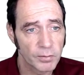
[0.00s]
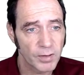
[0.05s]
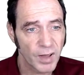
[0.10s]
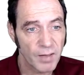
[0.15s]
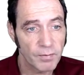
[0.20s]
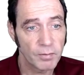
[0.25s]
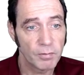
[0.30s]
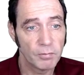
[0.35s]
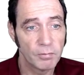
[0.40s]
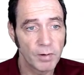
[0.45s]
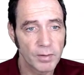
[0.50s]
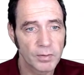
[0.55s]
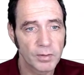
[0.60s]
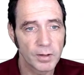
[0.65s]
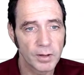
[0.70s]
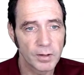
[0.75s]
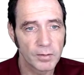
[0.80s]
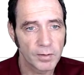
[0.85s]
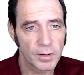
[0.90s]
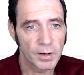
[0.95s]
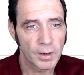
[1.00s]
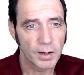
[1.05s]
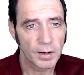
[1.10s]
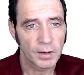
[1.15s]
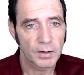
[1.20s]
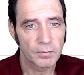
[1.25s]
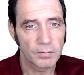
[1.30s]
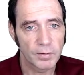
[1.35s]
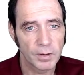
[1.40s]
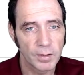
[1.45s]
I haven't read these in a
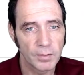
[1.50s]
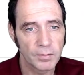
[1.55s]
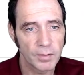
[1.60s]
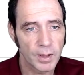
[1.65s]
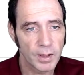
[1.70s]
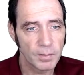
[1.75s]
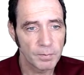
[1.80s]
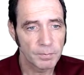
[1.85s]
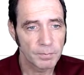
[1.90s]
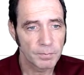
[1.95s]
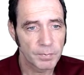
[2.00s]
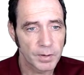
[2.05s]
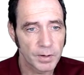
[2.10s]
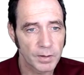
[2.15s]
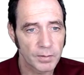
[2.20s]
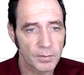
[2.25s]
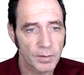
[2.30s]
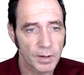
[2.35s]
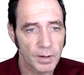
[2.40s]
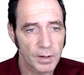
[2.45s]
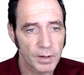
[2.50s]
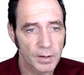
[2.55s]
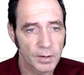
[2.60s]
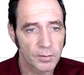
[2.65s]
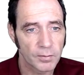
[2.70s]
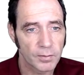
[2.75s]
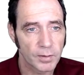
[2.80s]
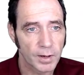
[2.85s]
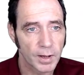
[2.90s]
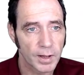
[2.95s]
lot of detail, but I'm going to
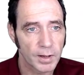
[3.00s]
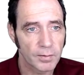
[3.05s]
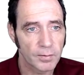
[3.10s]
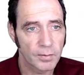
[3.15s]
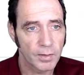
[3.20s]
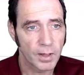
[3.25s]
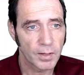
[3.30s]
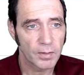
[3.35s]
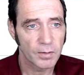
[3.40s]
select that.